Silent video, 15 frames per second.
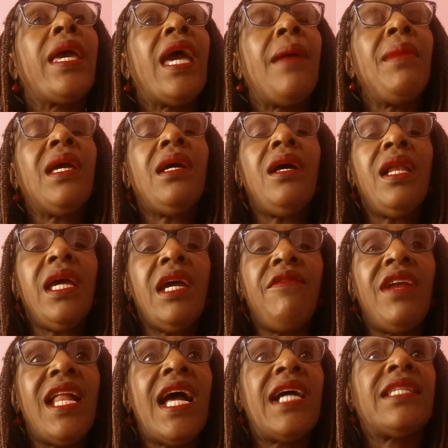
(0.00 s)
Chemical hair
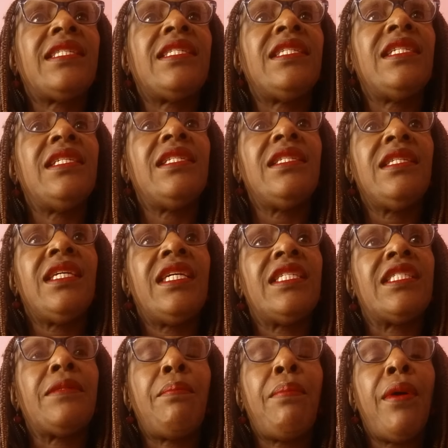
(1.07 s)
relaxing
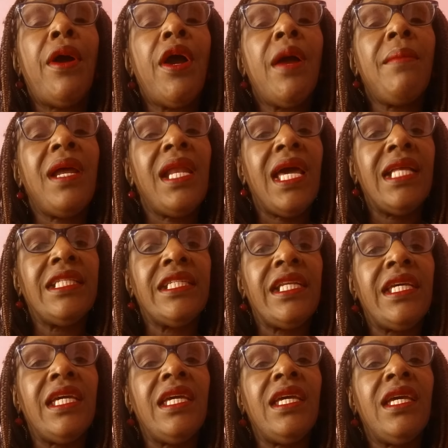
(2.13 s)
is
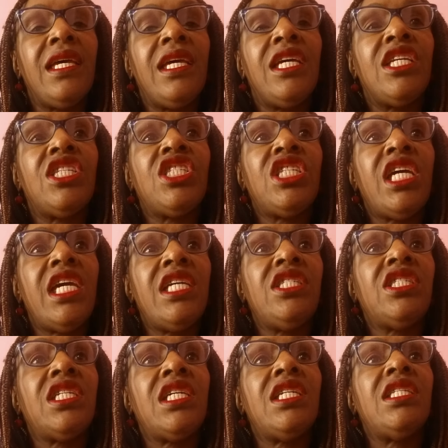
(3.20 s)
permanently
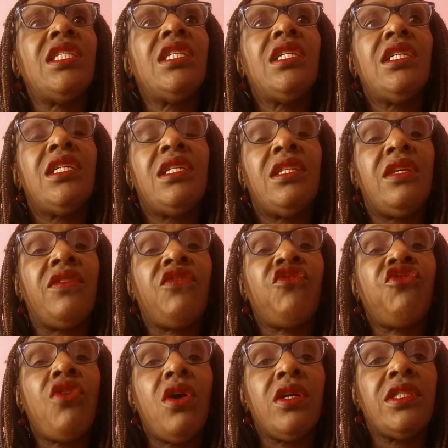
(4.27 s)
changing the
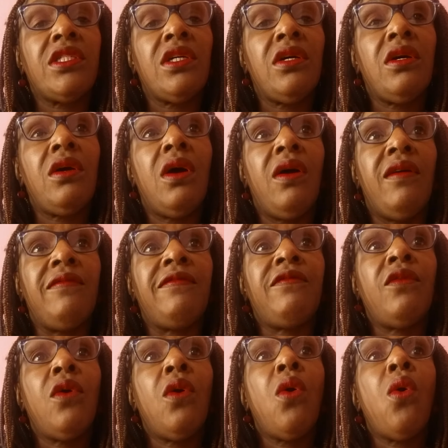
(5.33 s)
structure
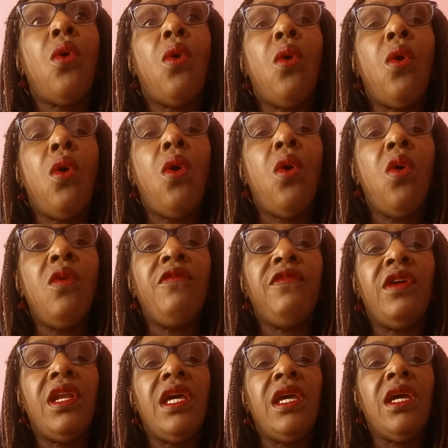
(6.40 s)
of
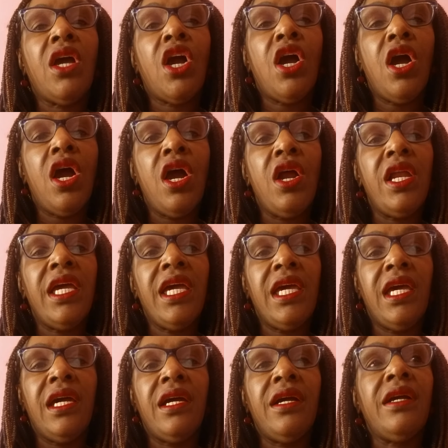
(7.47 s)
overly curly
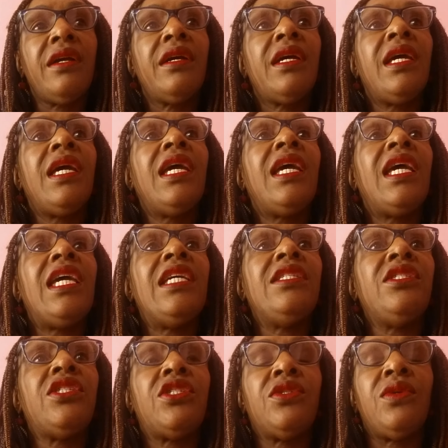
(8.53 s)
hair
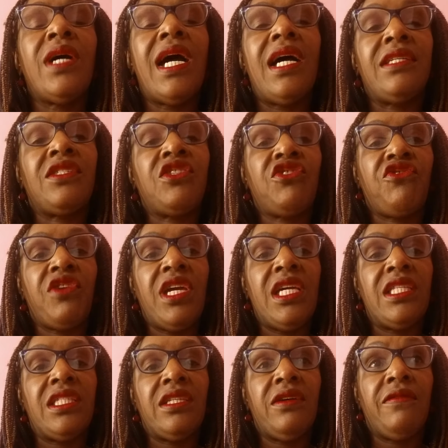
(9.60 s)
into a
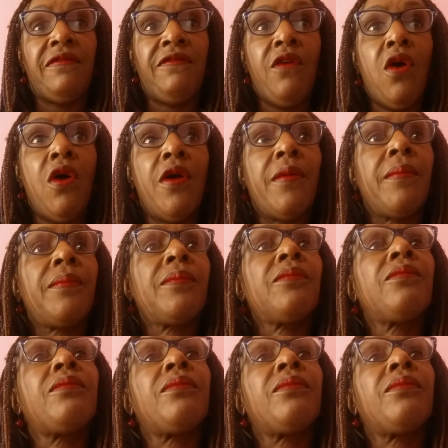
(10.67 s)
straight form.